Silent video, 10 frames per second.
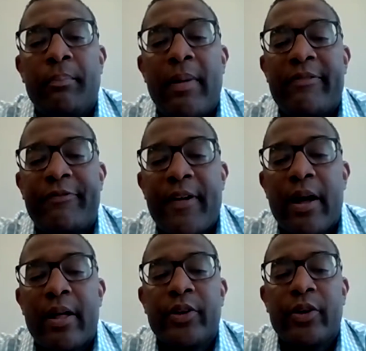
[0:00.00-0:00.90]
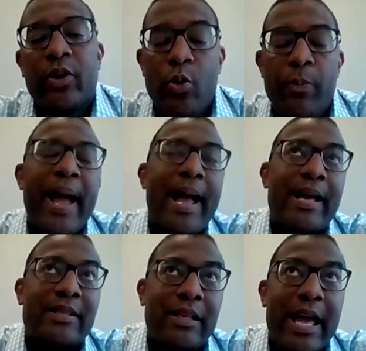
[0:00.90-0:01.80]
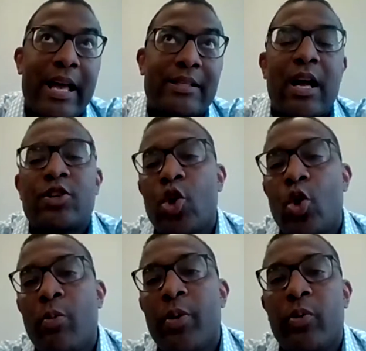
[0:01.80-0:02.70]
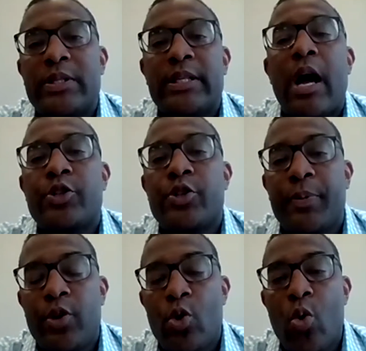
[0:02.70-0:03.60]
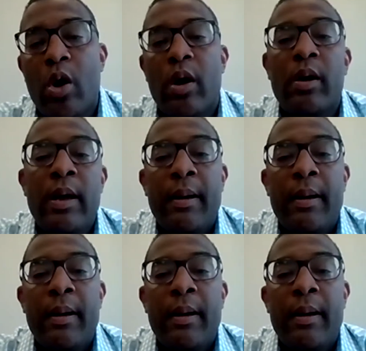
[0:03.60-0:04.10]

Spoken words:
My father, who passed last October, was an entrepreneur.